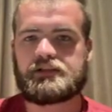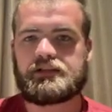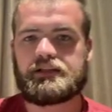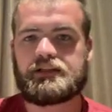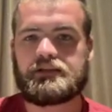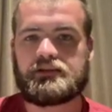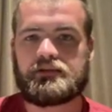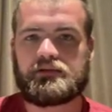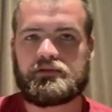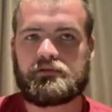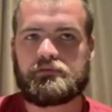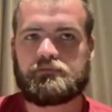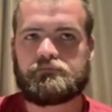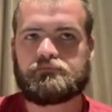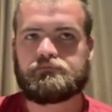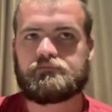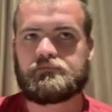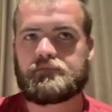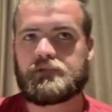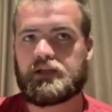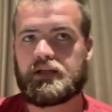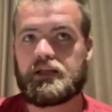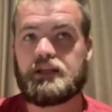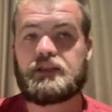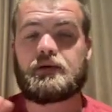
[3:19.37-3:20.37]
in
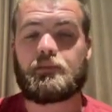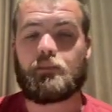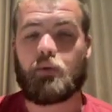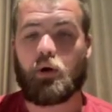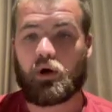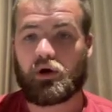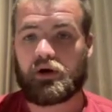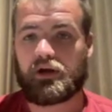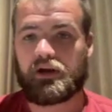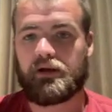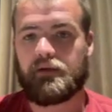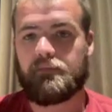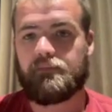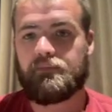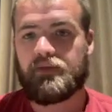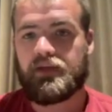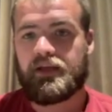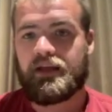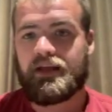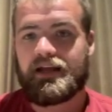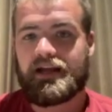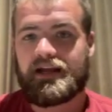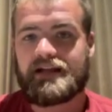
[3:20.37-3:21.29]
in the market,